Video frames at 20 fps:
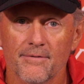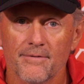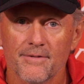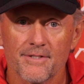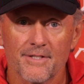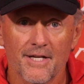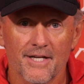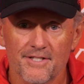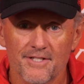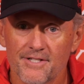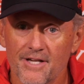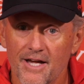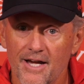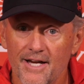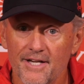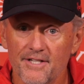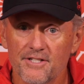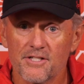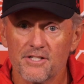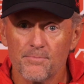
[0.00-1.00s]
He's got
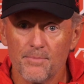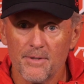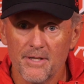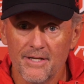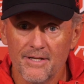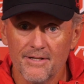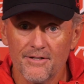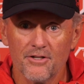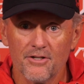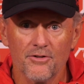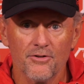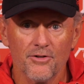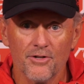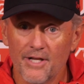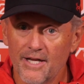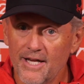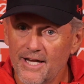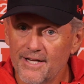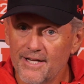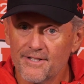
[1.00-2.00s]
size, speed, good
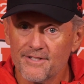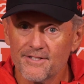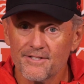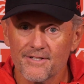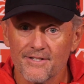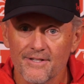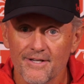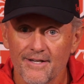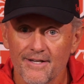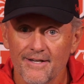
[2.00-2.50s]
hands.